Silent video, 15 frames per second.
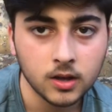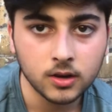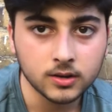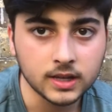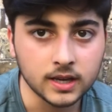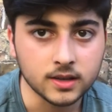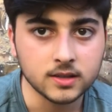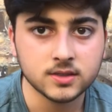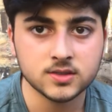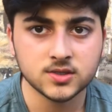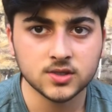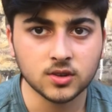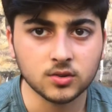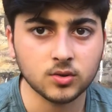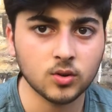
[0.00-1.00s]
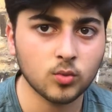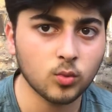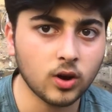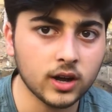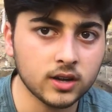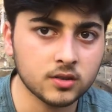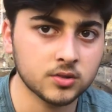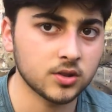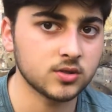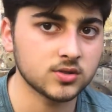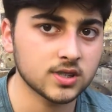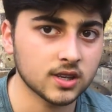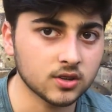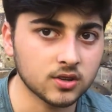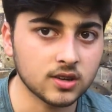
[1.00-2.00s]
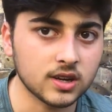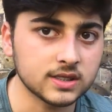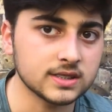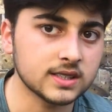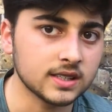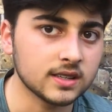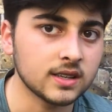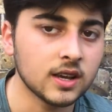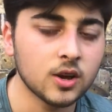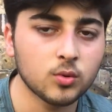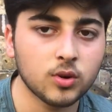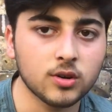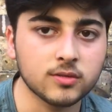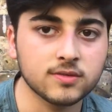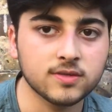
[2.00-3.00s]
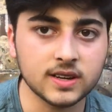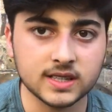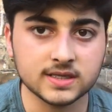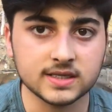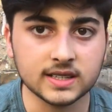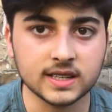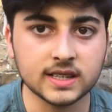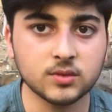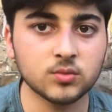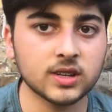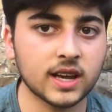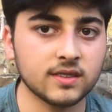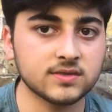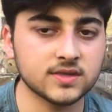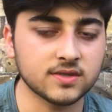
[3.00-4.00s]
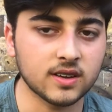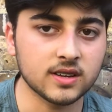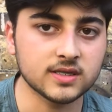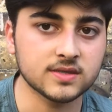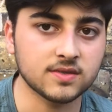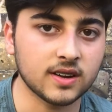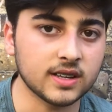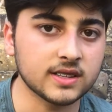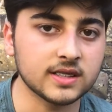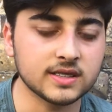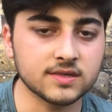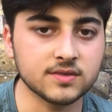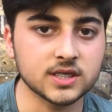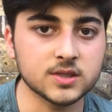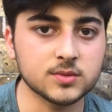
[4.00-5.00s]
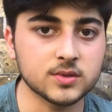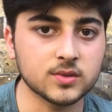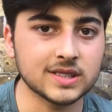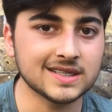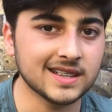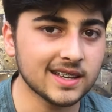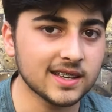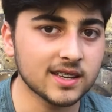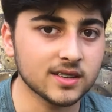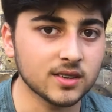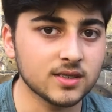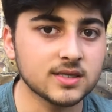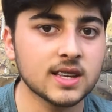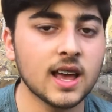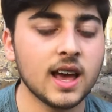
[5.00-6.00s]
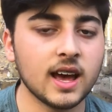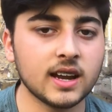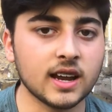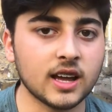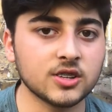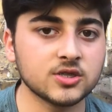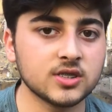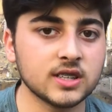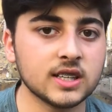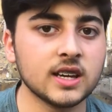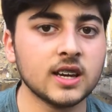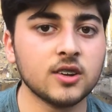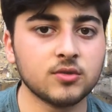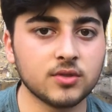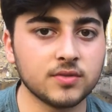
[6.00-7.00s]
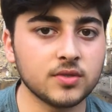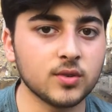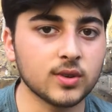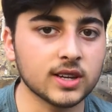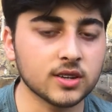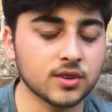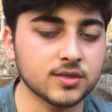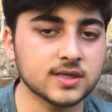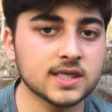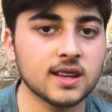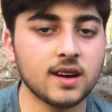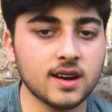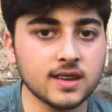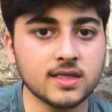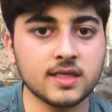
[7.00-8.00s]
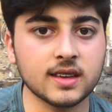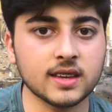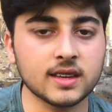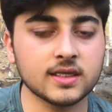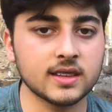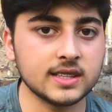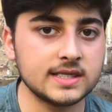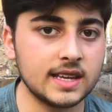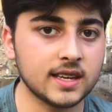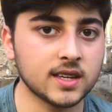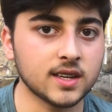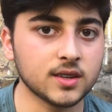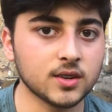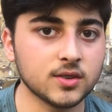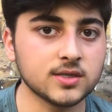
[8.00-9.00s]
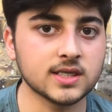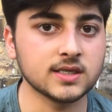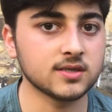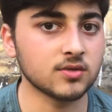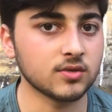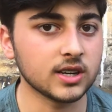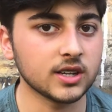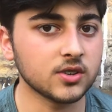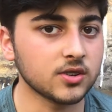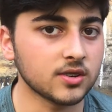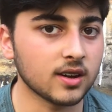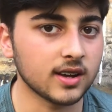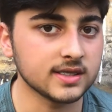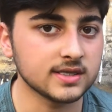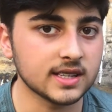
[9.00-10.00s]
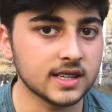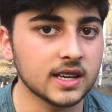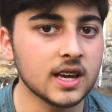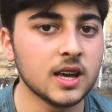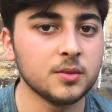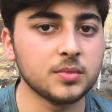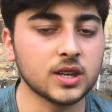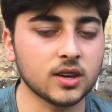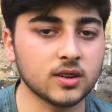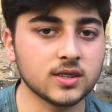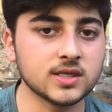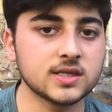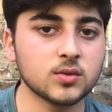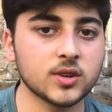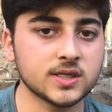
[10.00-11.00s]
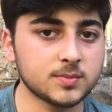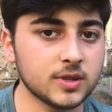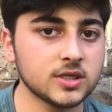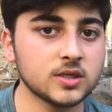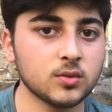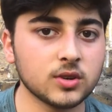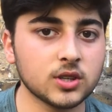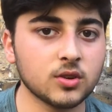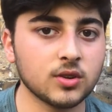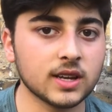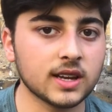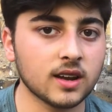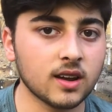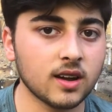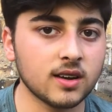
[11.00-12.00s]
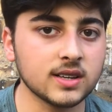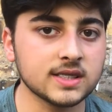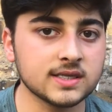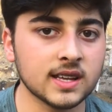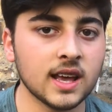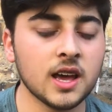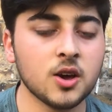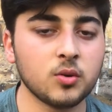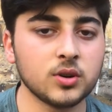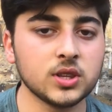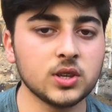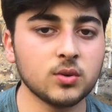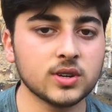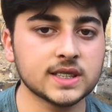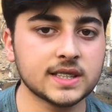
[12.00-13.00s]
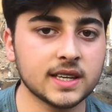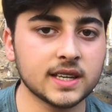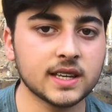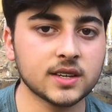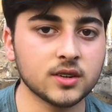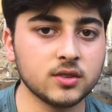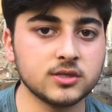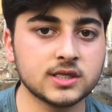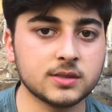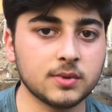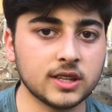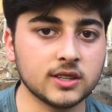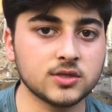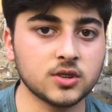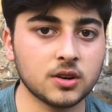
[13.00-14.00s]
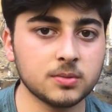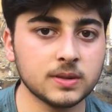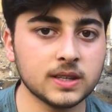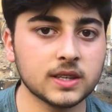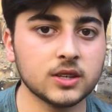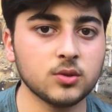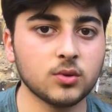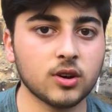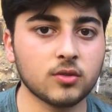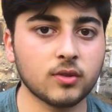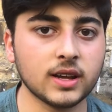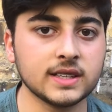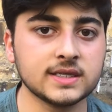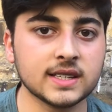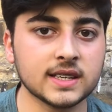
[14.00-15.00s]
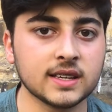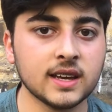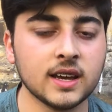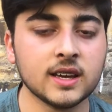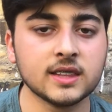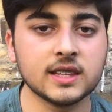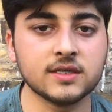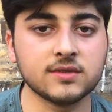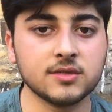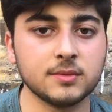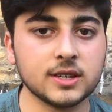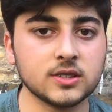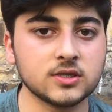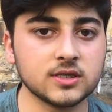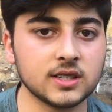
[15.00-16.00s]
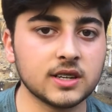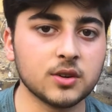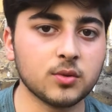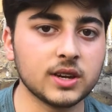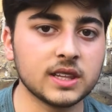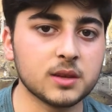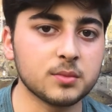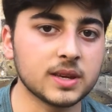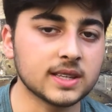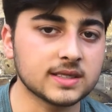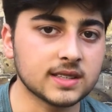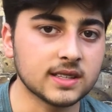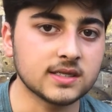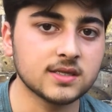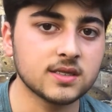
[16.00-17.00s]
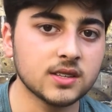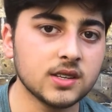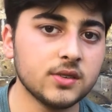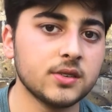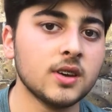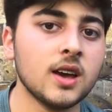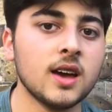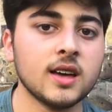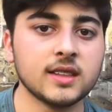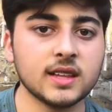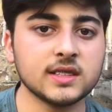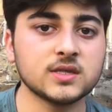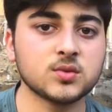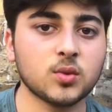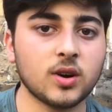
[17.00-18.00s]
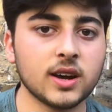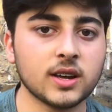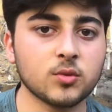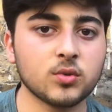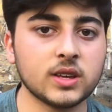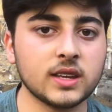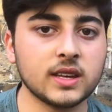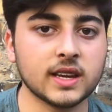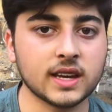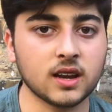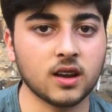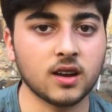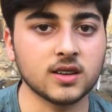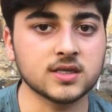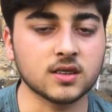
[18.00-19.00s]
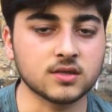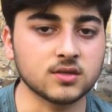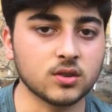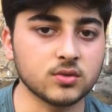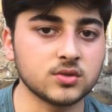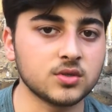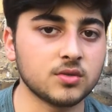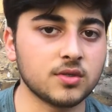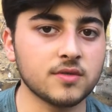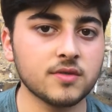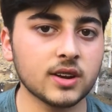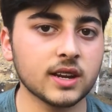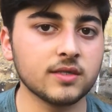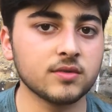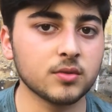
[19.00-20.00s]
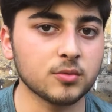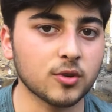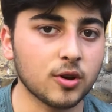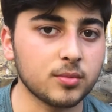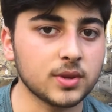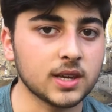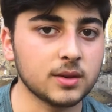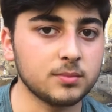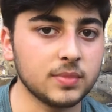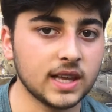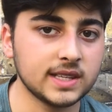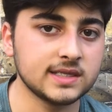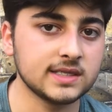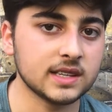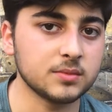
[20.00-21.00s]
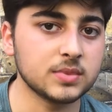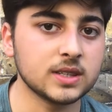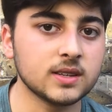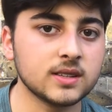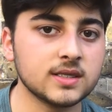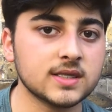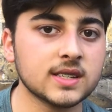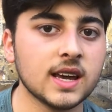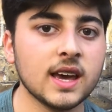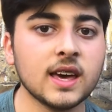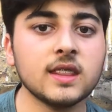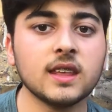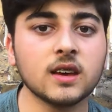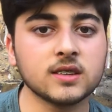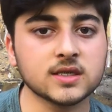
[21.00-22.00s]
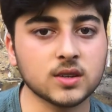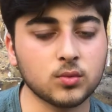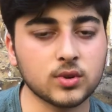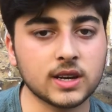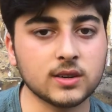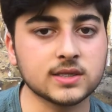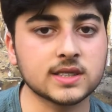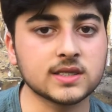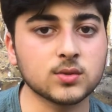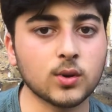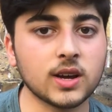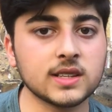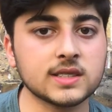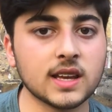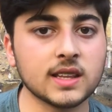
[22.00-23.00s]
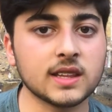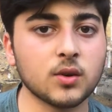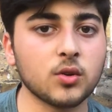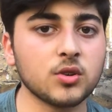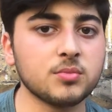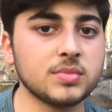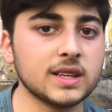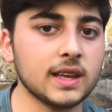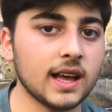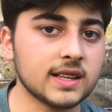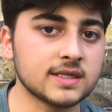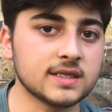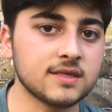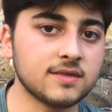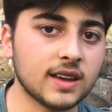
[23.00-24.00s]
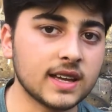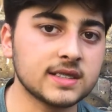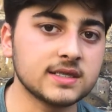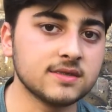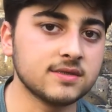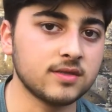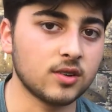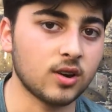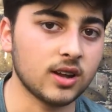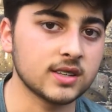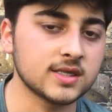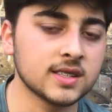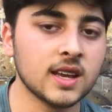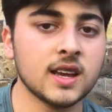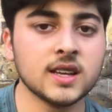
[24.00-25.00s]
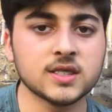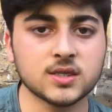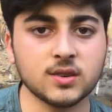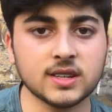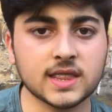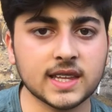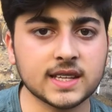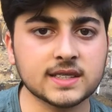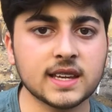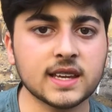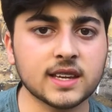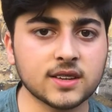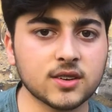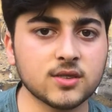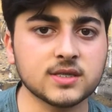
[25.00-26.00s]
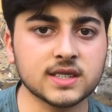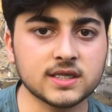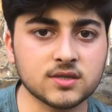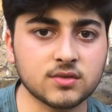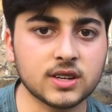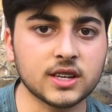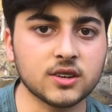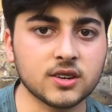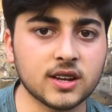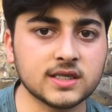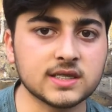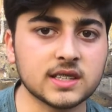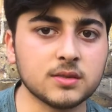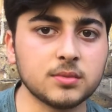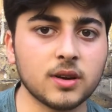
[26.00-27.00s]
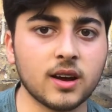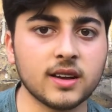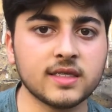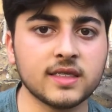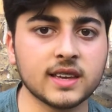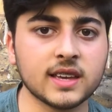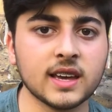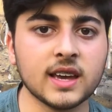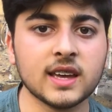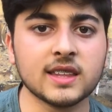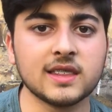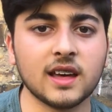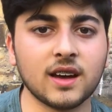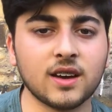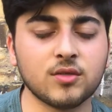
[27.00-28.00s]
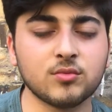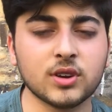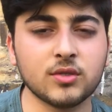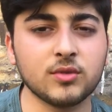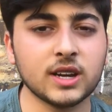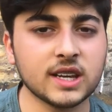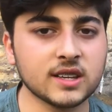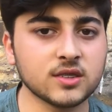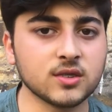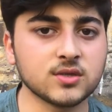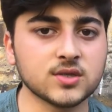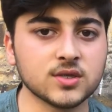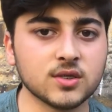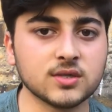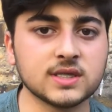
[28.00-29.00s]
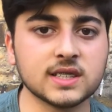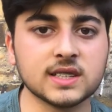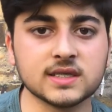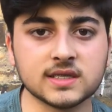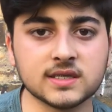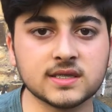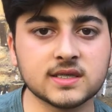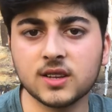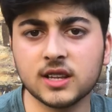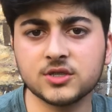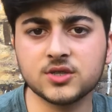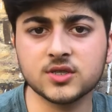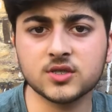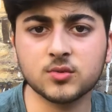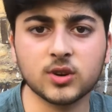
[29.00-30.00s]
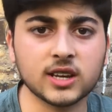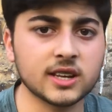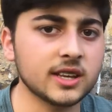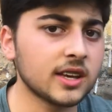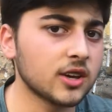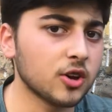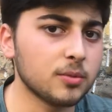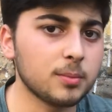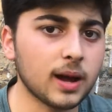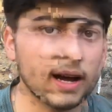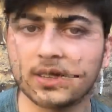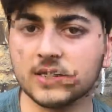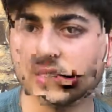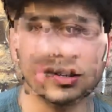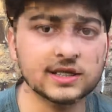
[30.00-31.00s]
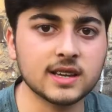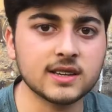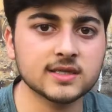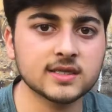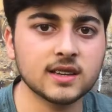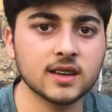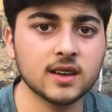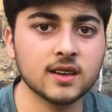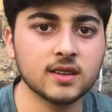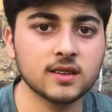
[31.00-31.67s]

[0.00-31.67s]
Okay, so why are notes a good idea? Well, firstly, we have to first find the difference between taking notes and actually reviewing notes. I think that taking notes is a really good idea because, especially when you're in class, when you are taking notes about the topic, you are writing the information in a way that makes sense to you. That's why we in class are told to refrain from copying and pasting because they are someone else's words and they won't be as effective for us. So I think taking notes is a really good idea, but I think that rereading those notes isn't. So let's just quickly go back to our desk.